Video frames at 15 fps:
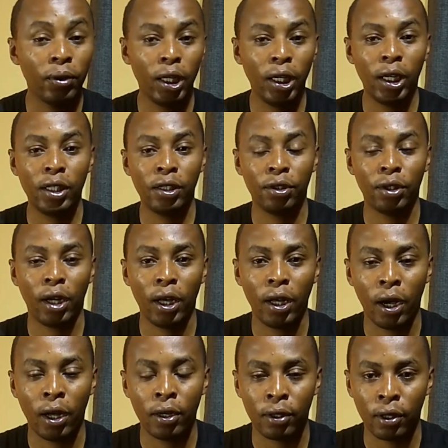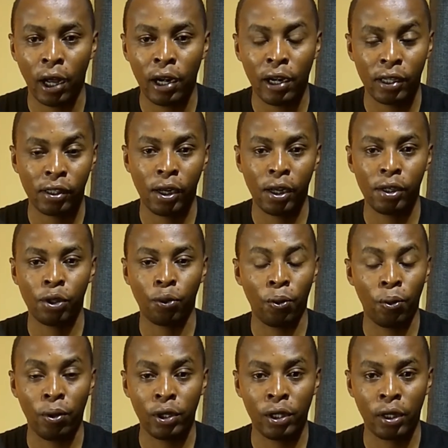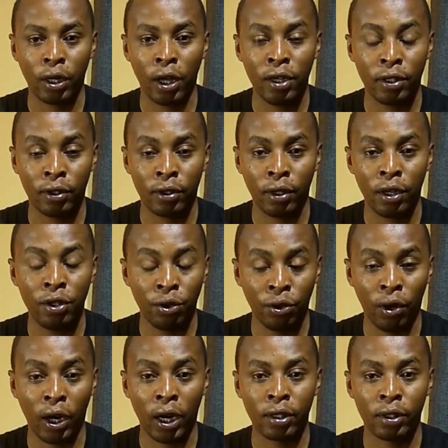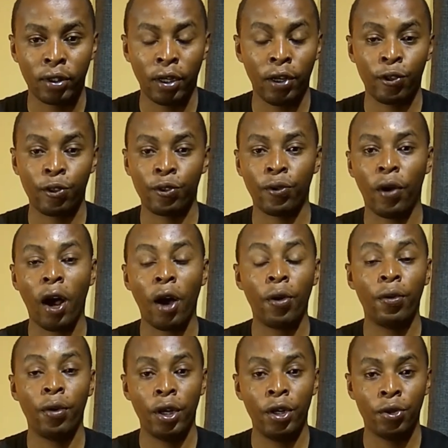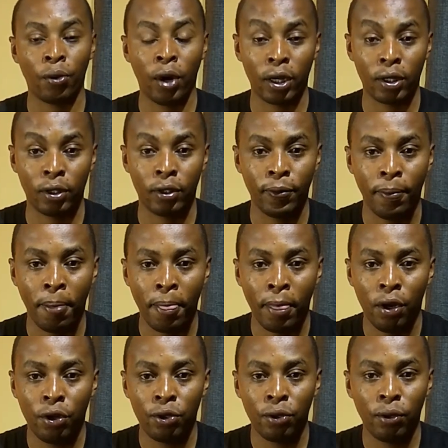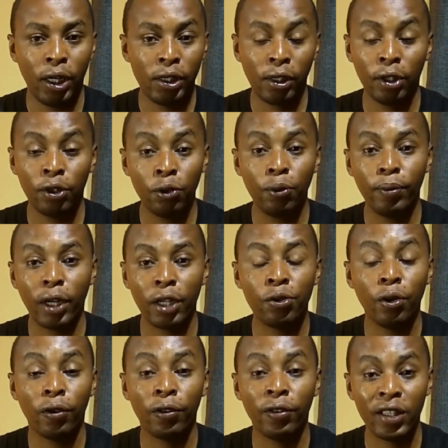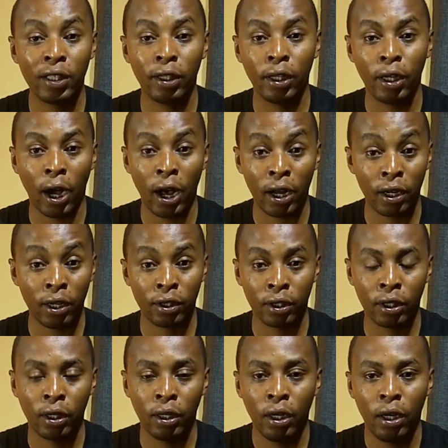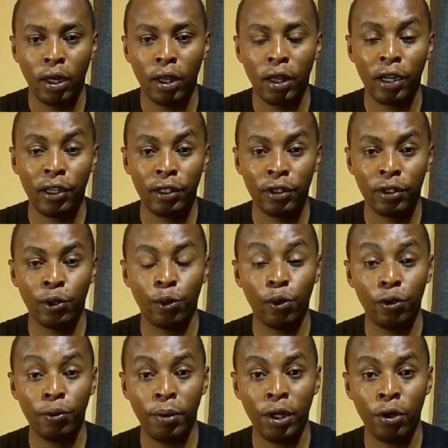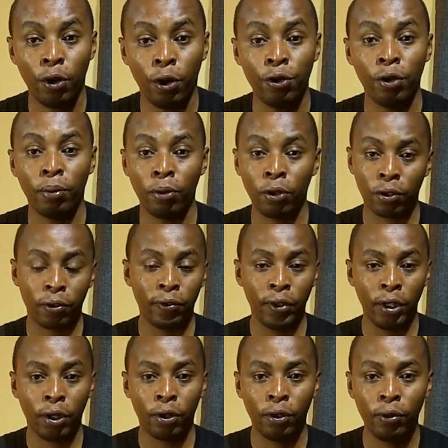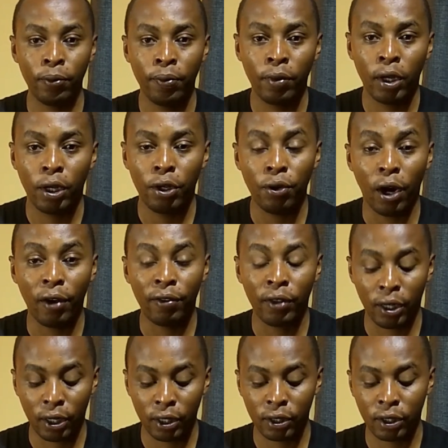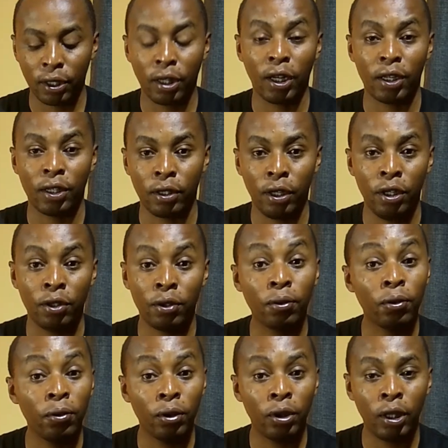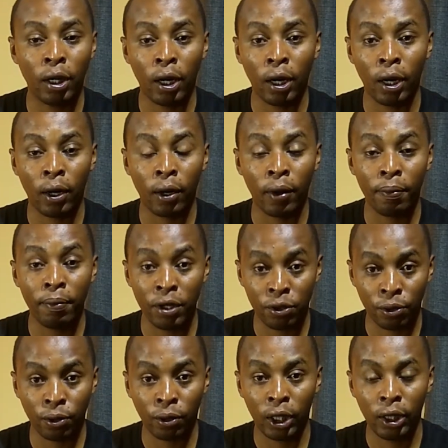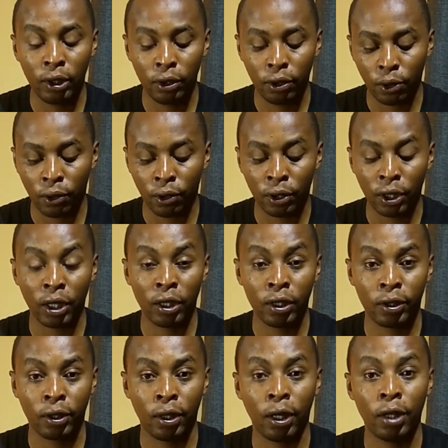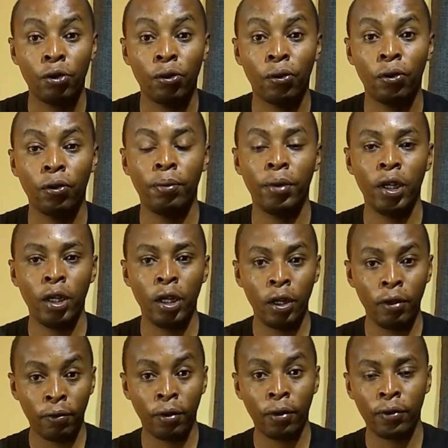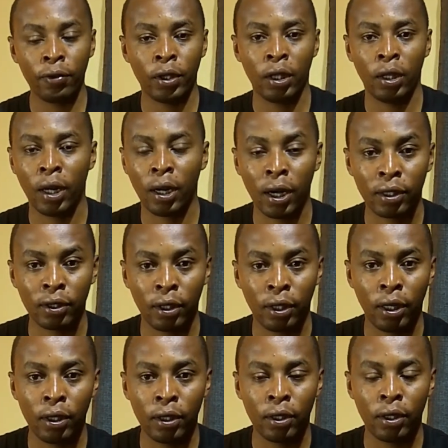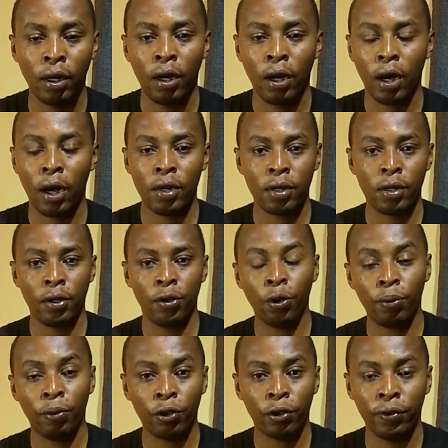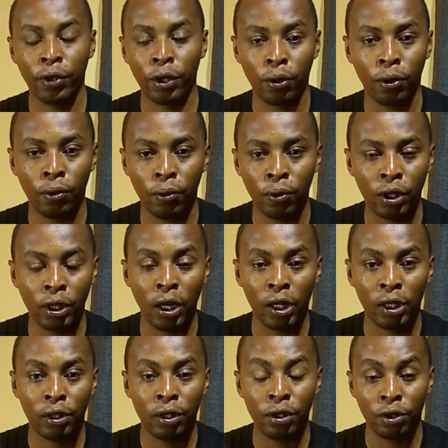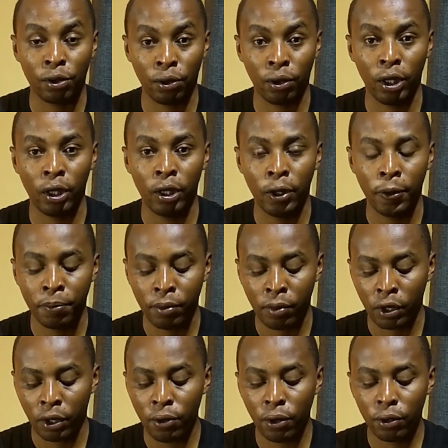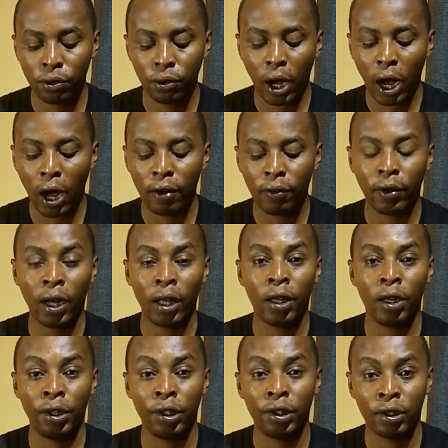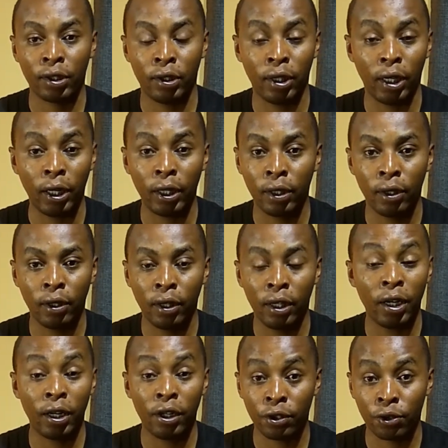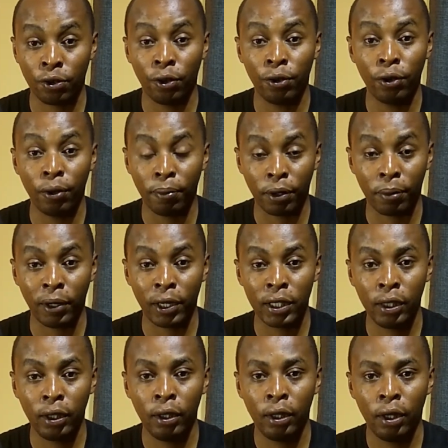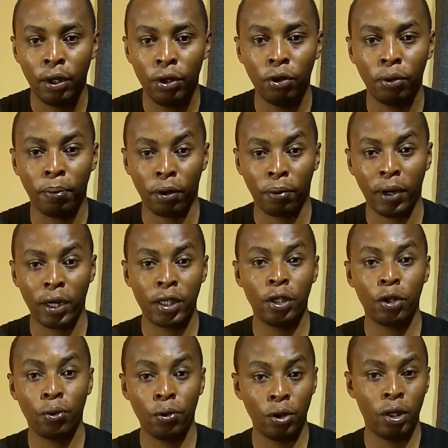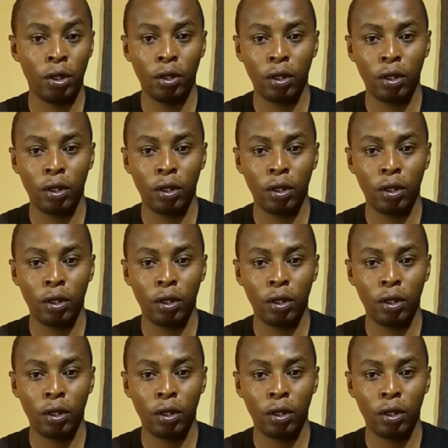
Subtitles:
today let's try and understand what is insurance and also how it works. So let's assume that you're facing a risk. The risk could be on your motor vehicle. You have the risk that it could be stolen, or the risk that you could be involved in an accident and your motor vehicle would get destroyed. You also have other risks like the risk on your property. Your property could